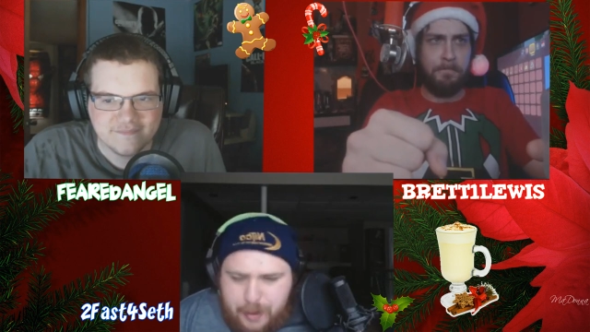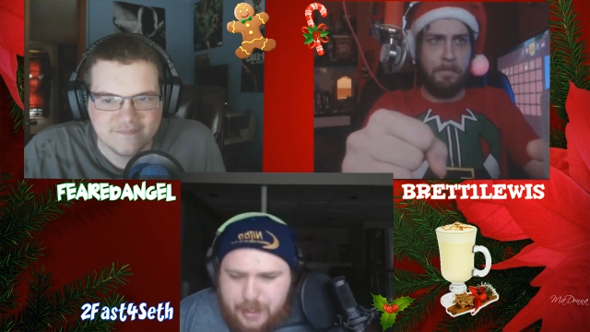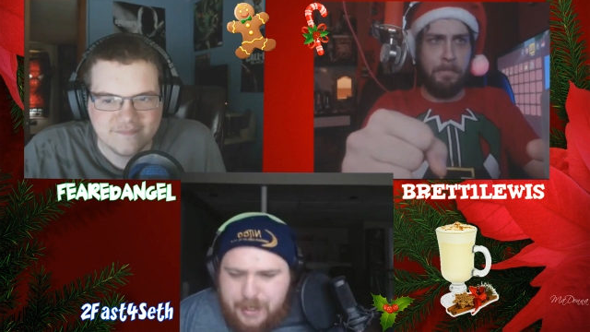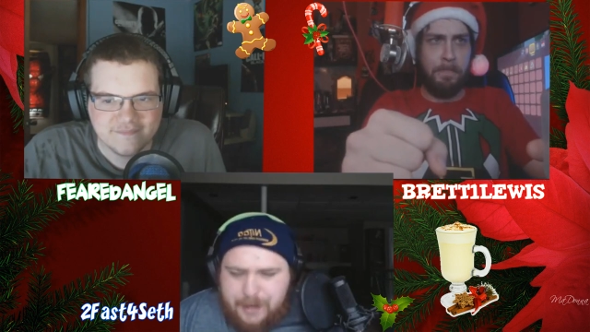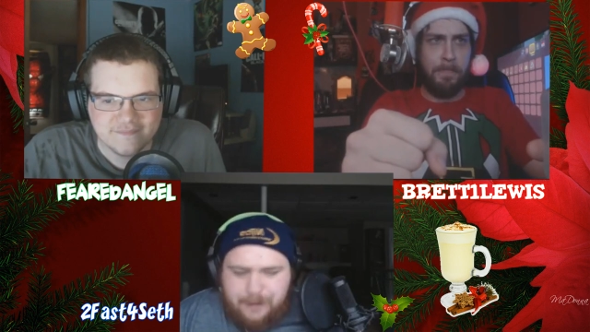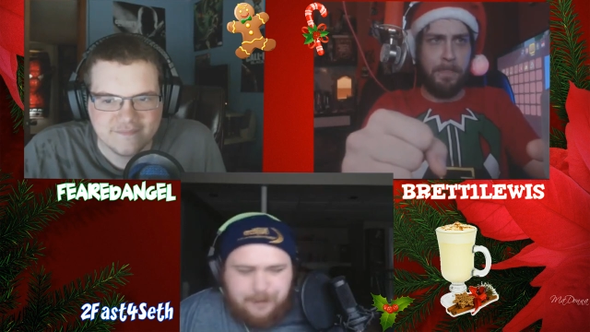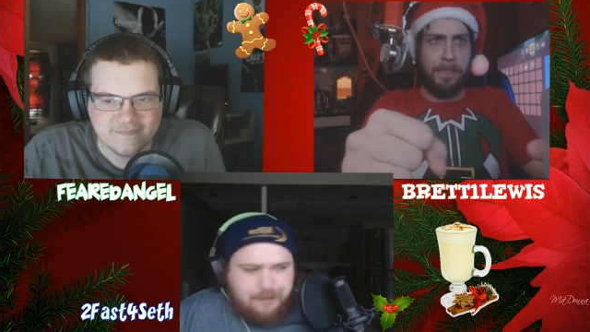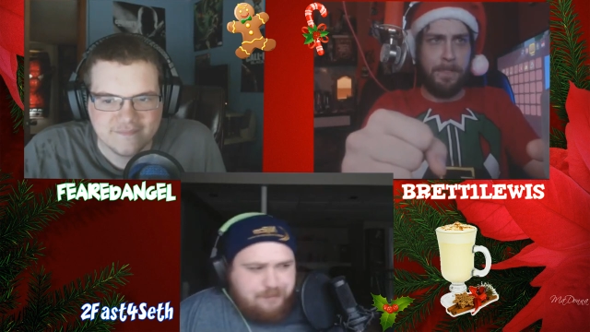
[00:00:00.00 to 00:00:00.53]

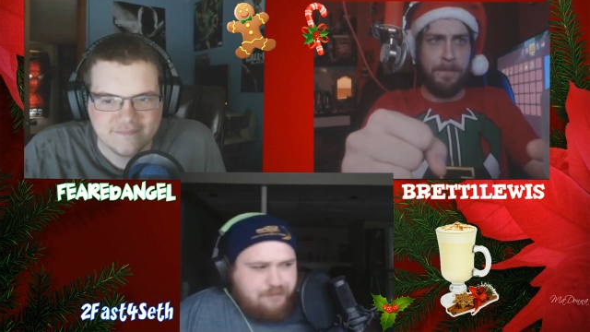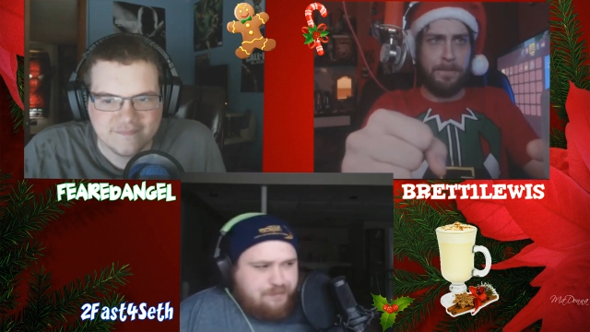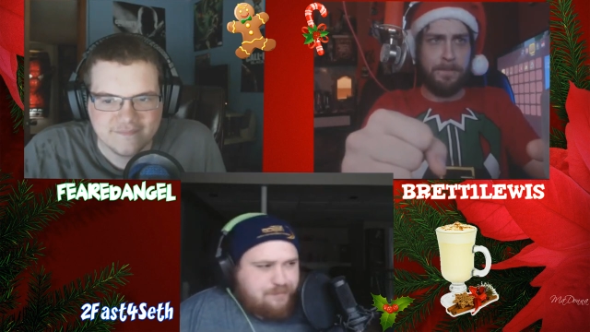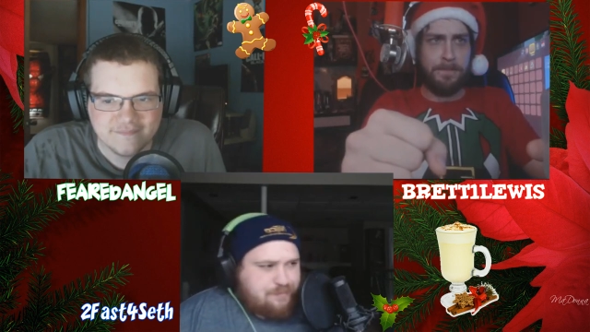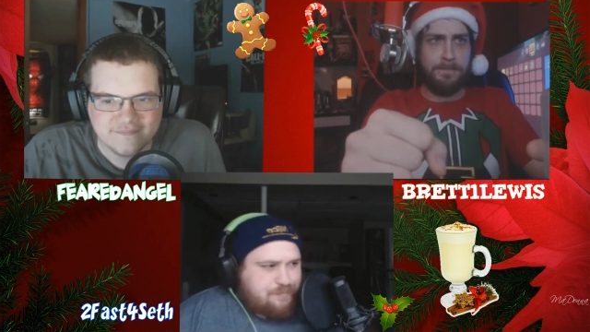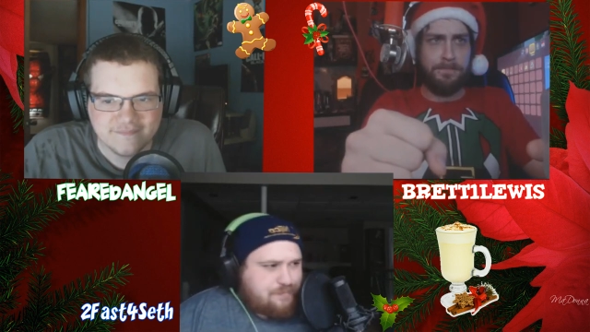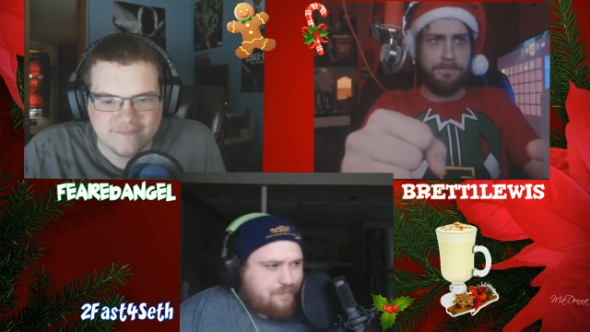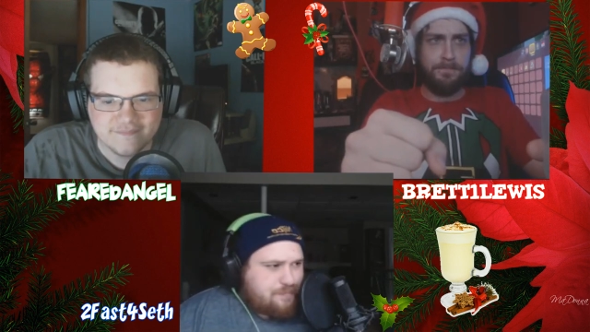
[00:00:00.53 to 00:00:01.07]

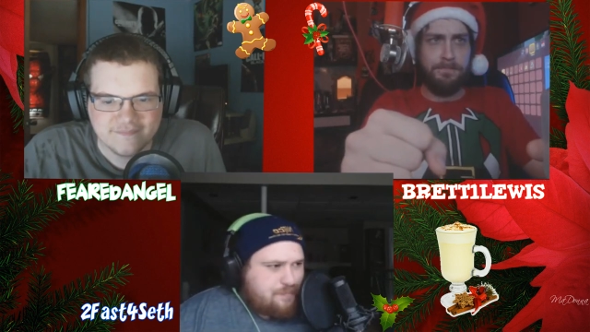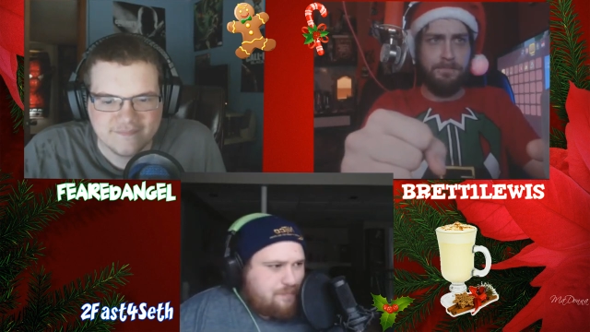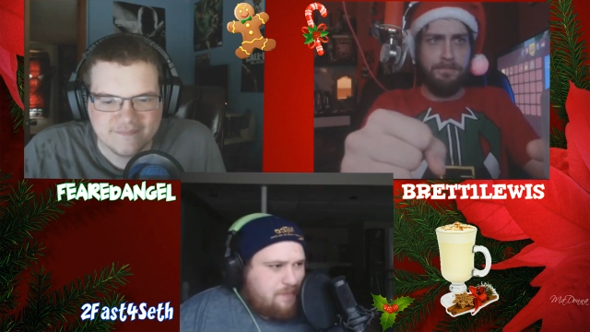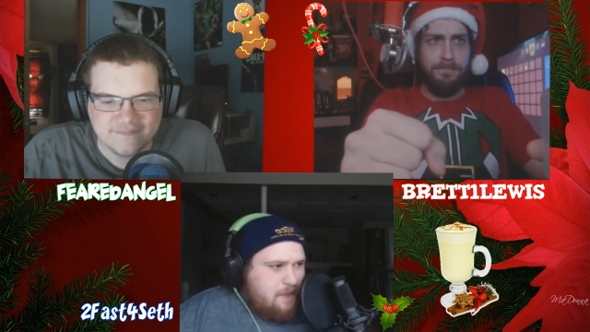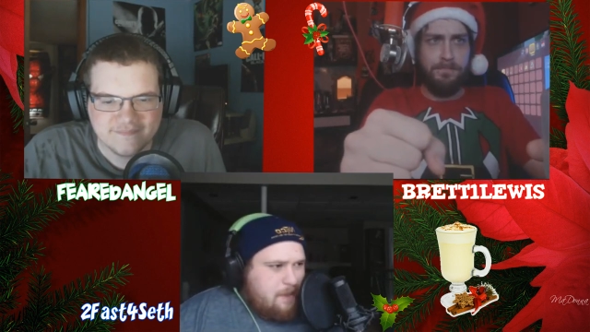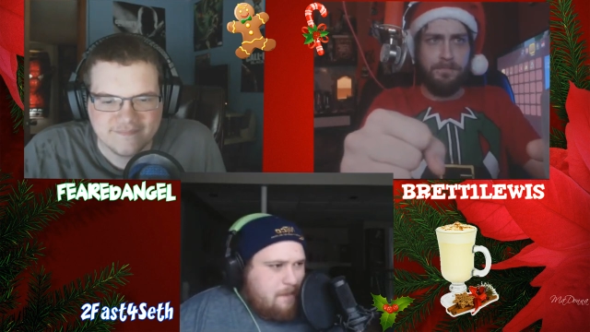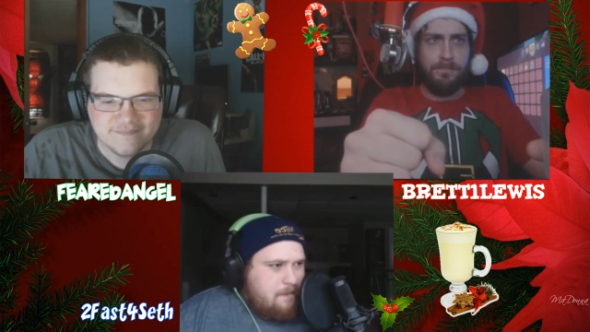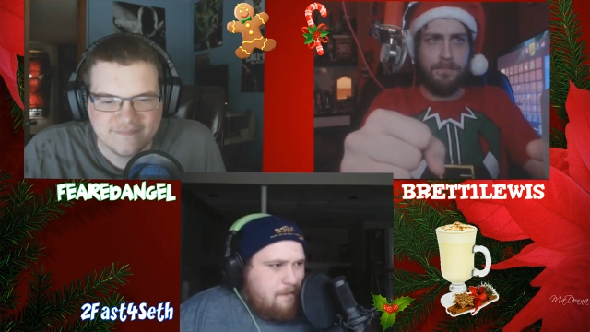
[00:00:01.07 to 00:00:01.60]

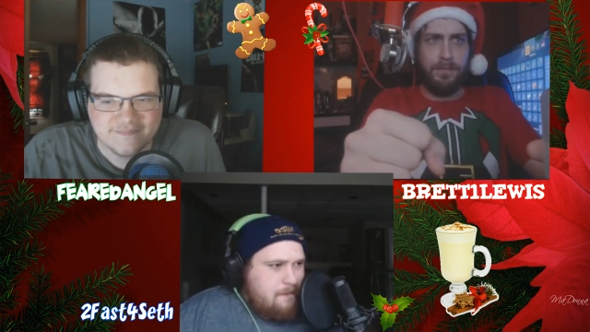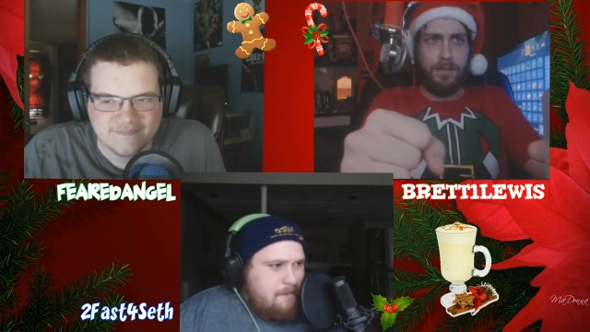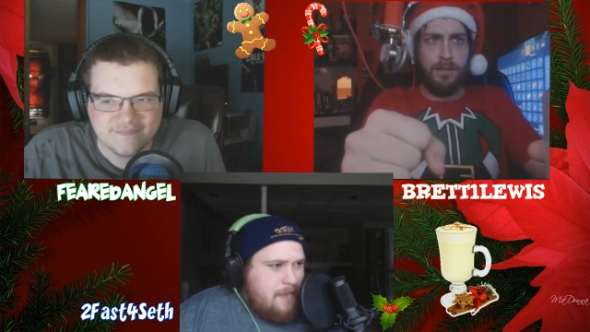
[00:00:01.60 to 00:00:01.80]
(silence)